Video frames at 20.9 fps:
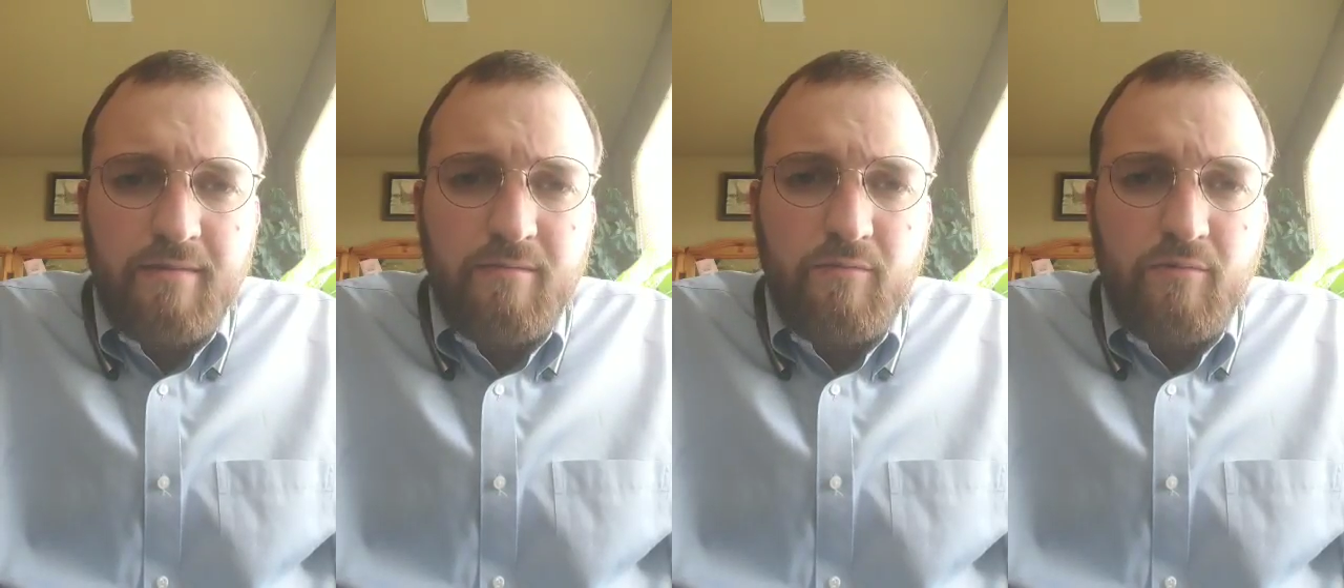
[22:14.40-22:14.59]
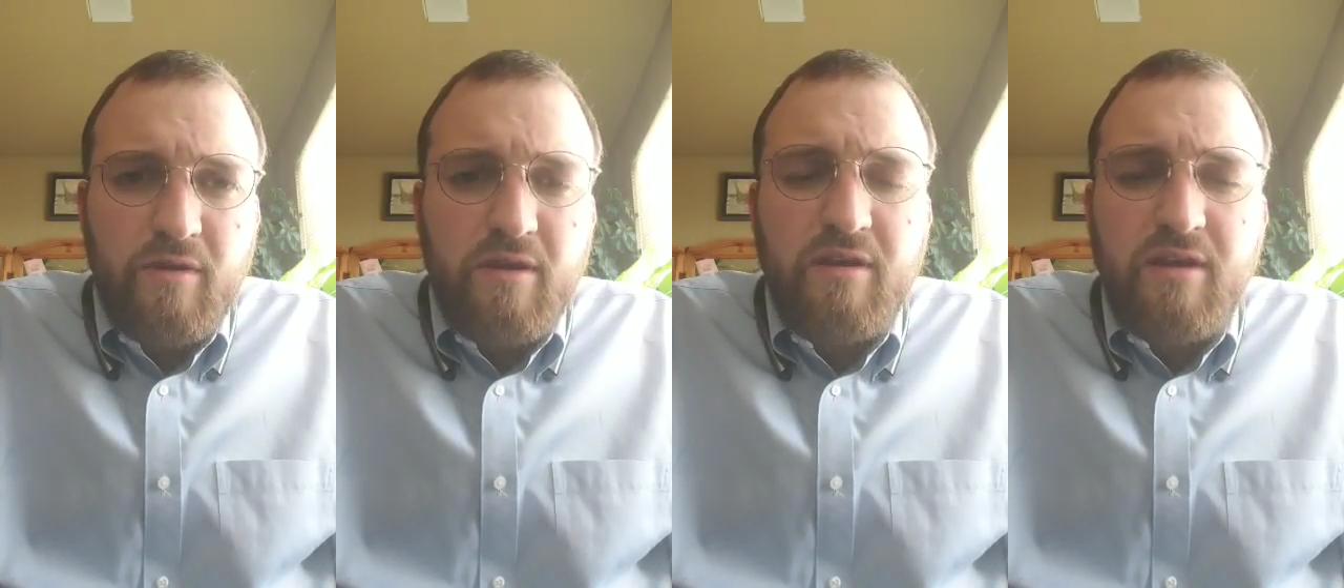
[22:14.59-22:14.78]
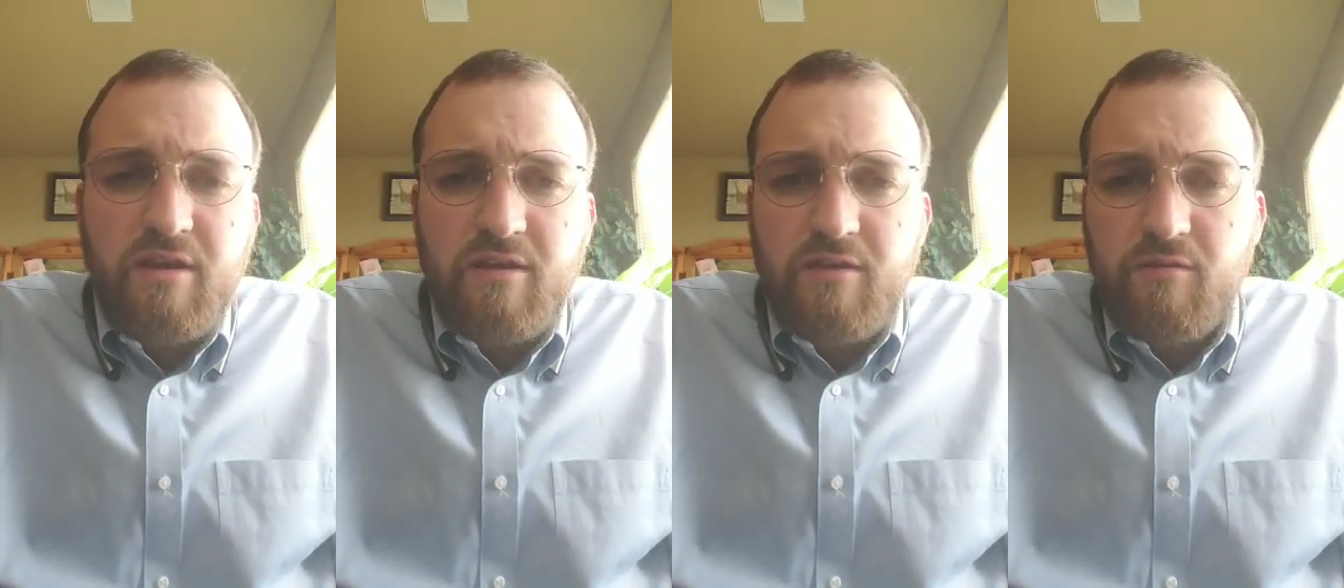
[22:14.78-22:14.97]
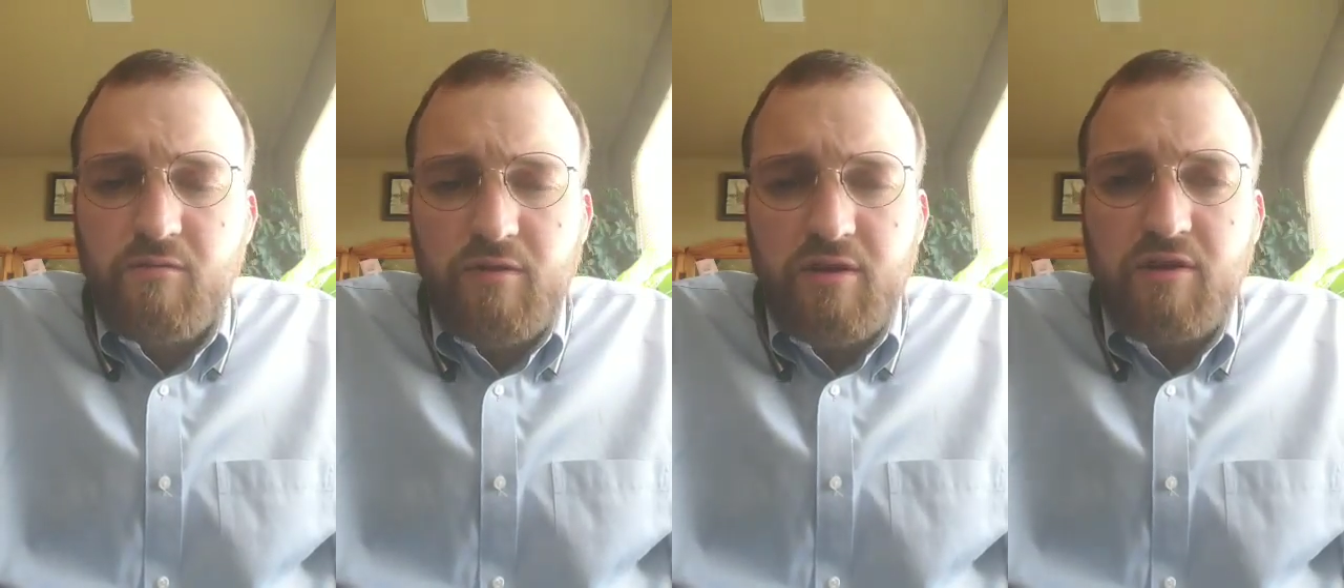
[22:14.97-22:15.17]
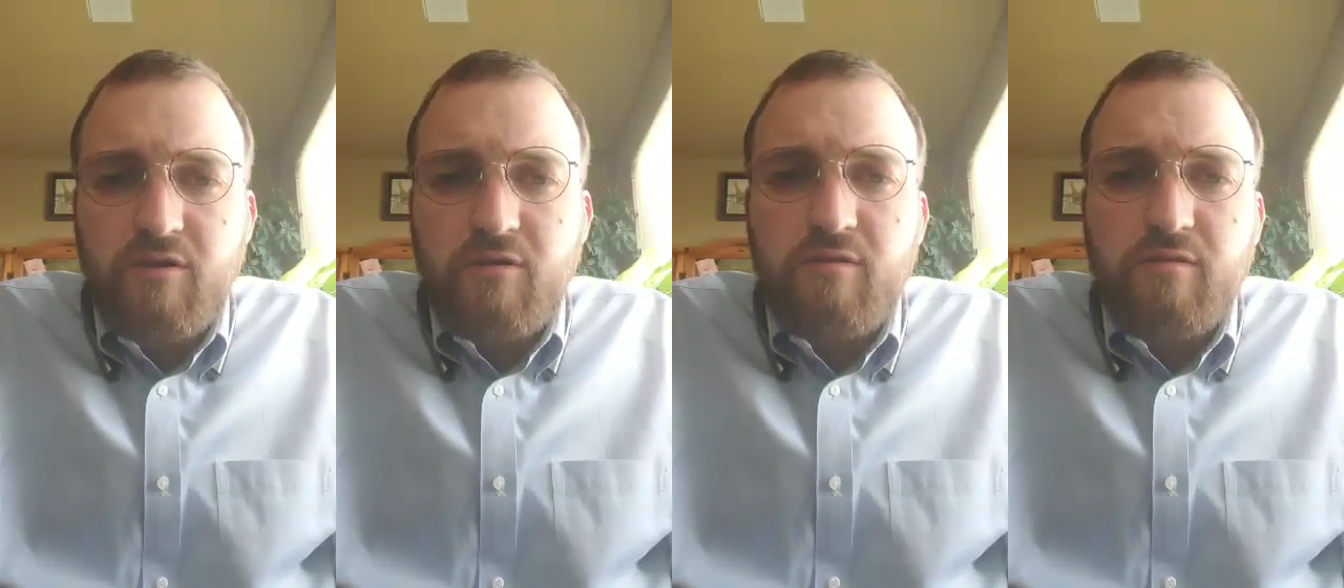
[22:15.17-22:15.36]
we need to
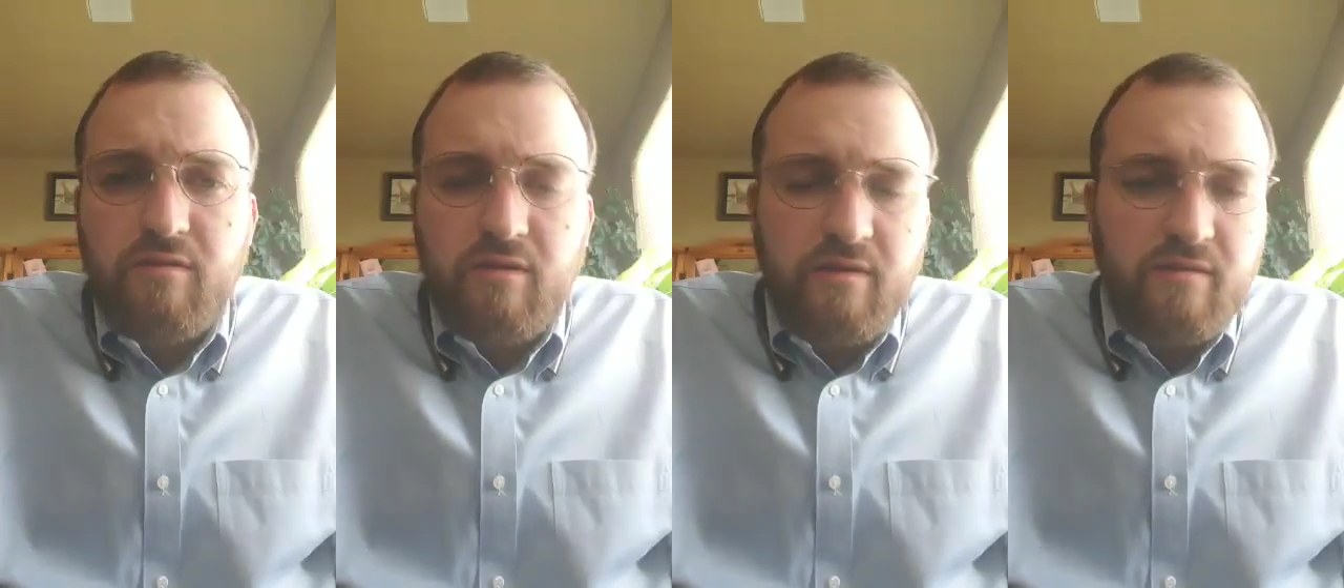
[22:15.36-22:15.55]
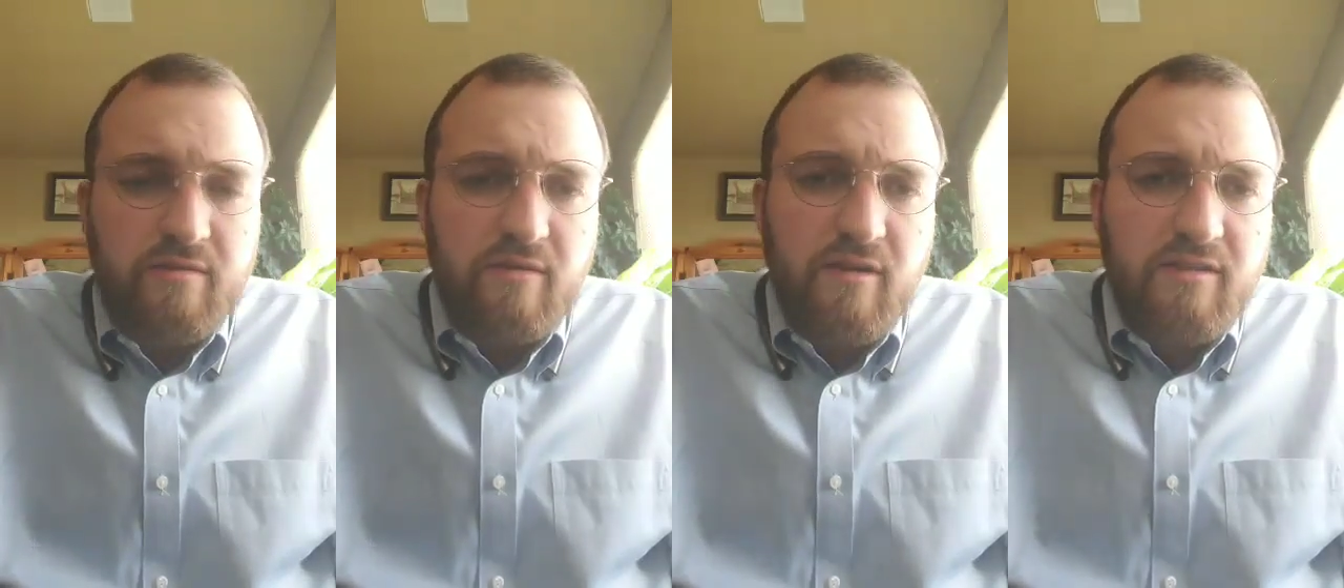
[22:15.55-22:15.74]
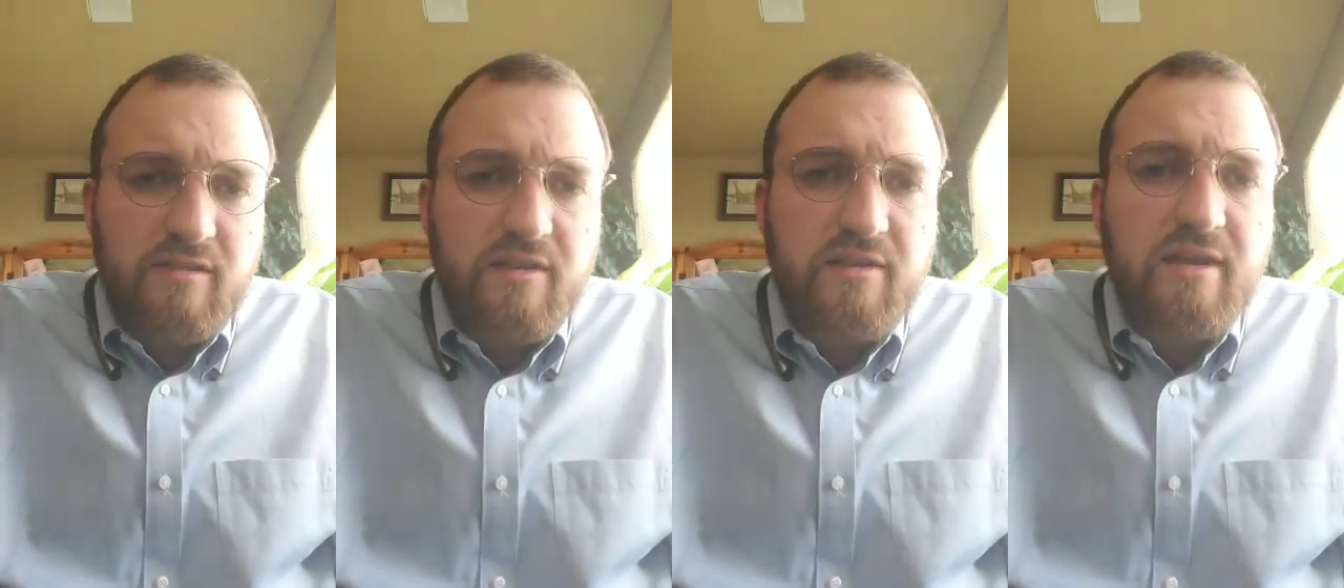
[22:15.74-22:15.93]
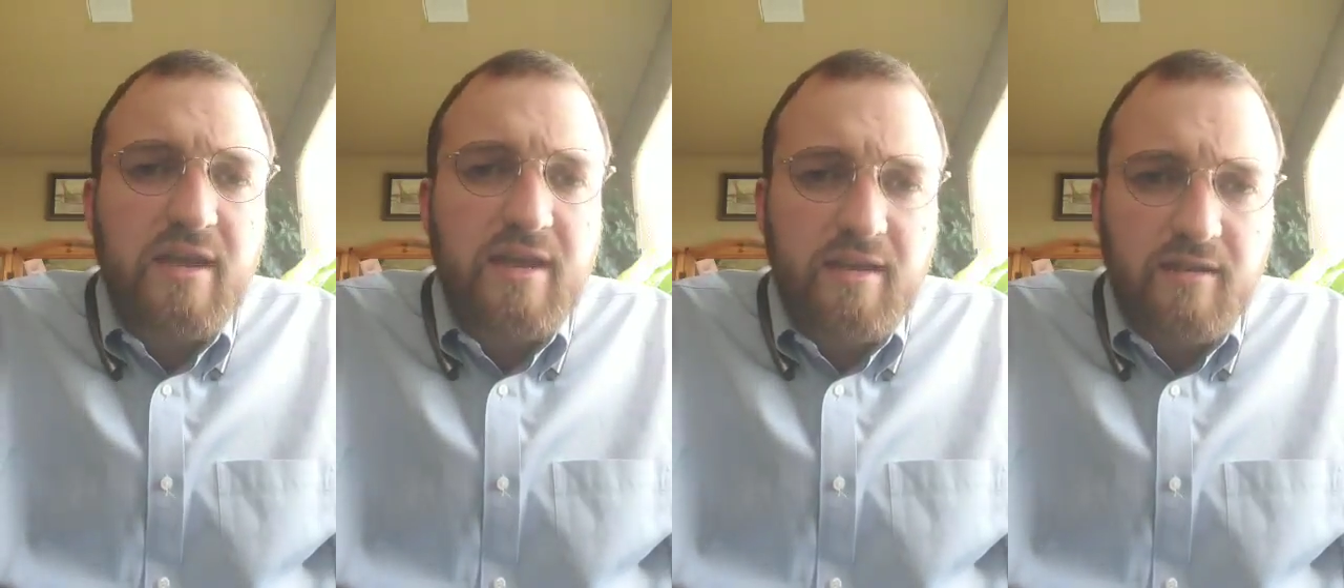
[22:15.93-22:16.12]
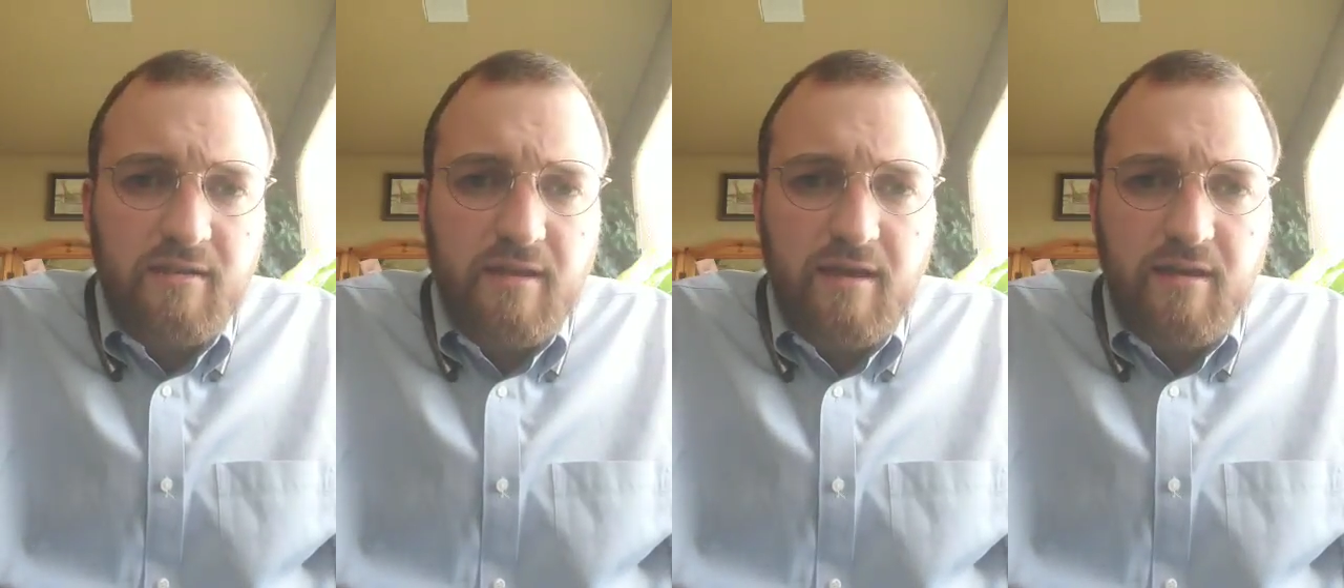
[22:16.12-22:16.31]
redo things like the
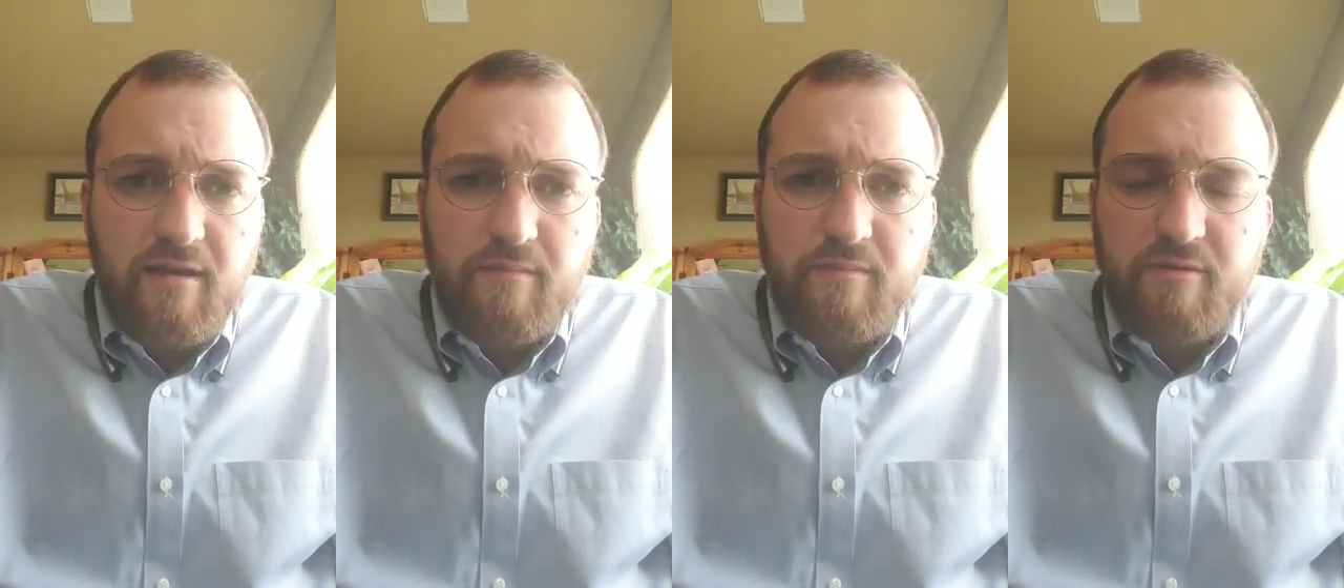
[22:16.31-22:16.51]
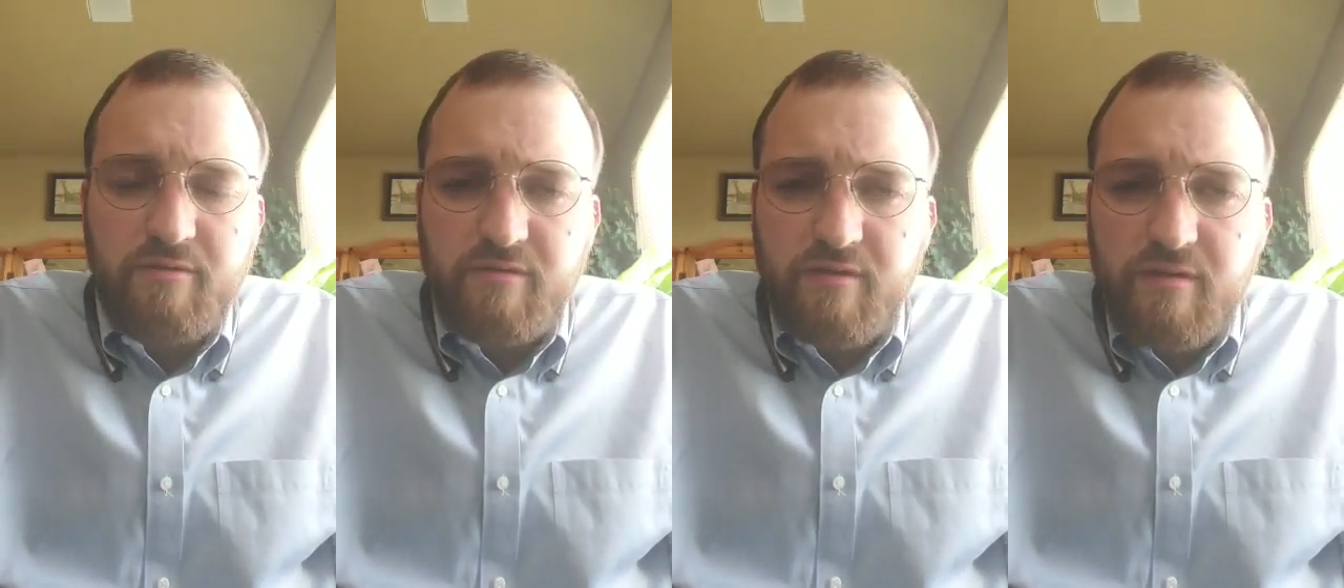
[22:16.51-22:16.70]
data layer of the